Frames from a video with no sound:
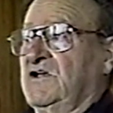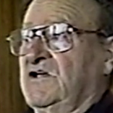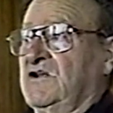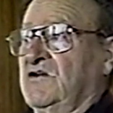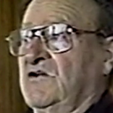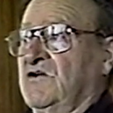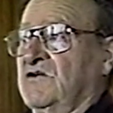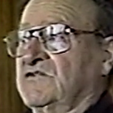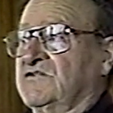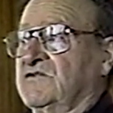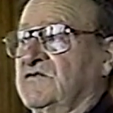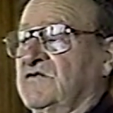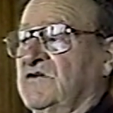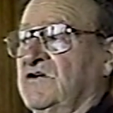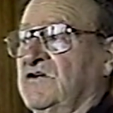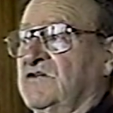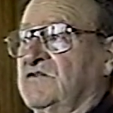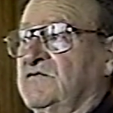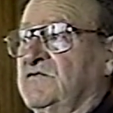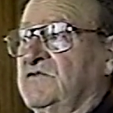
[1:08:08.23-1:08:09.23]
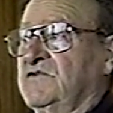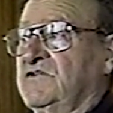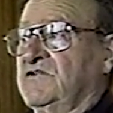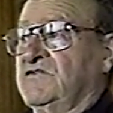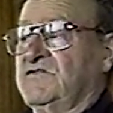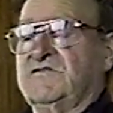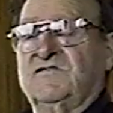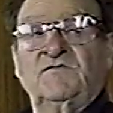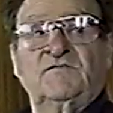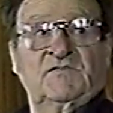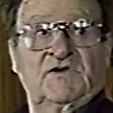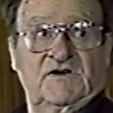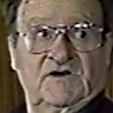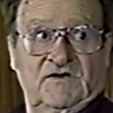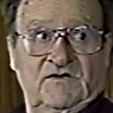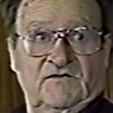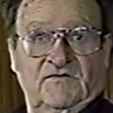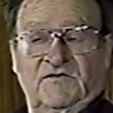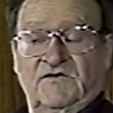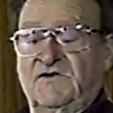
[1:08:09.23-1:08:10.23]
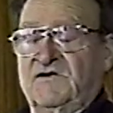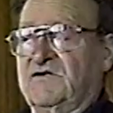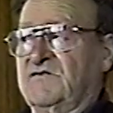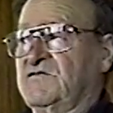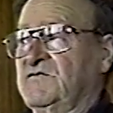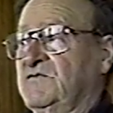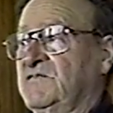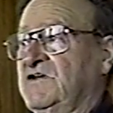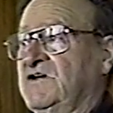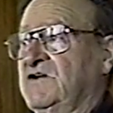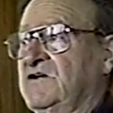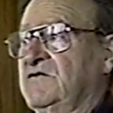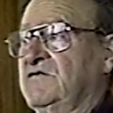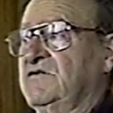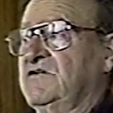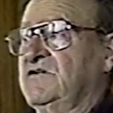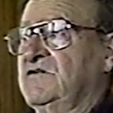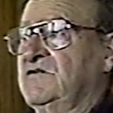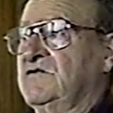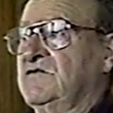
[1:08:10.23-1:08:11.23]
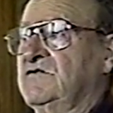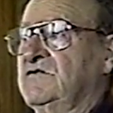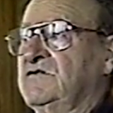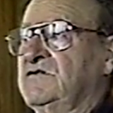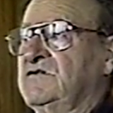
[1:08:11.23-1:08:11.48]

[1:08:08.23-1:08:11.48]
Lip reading: lost her husband, and she married a fellow from down here.